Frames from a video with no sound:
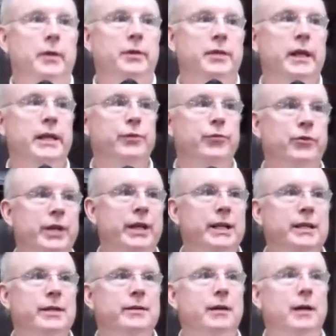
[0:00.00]
Thanks for
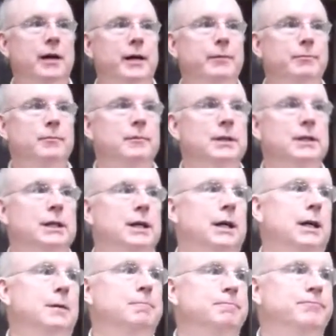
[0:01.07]
taking the
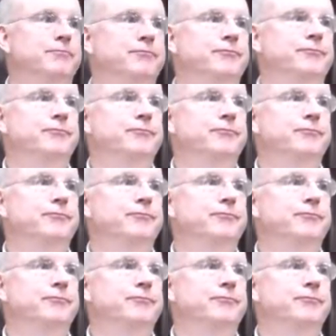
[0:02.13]
time.